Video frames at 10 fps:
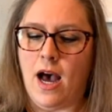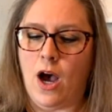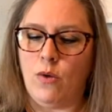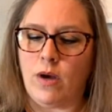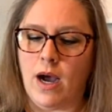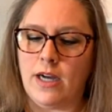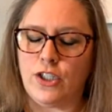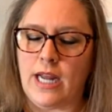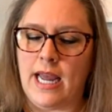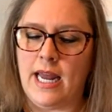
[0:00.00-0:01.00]
Oh
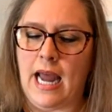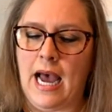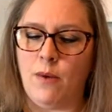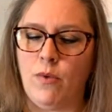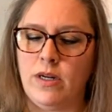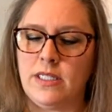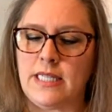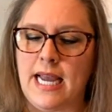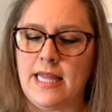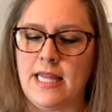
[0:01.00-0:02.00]
gosh, and I want to
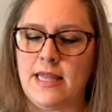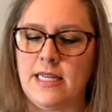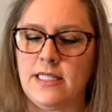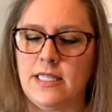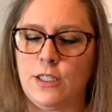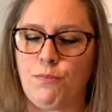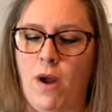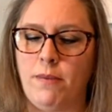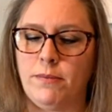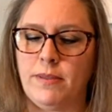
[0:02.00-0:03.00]
say that this is
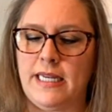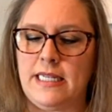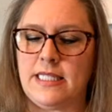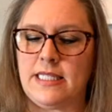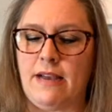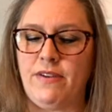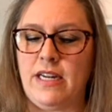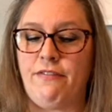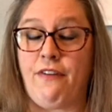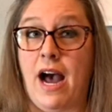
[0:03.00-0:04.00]
probably
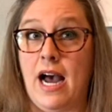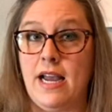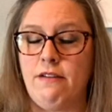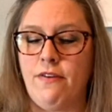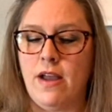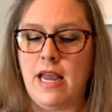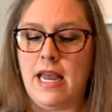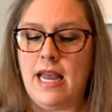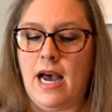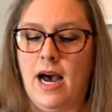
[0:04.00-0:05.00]
75
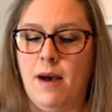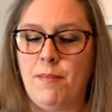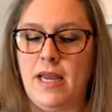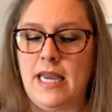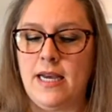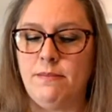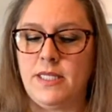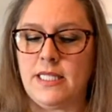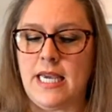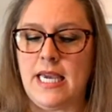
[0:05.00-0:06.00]
um,
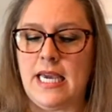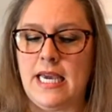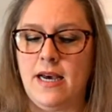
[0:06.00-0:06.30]
MCMLXXV.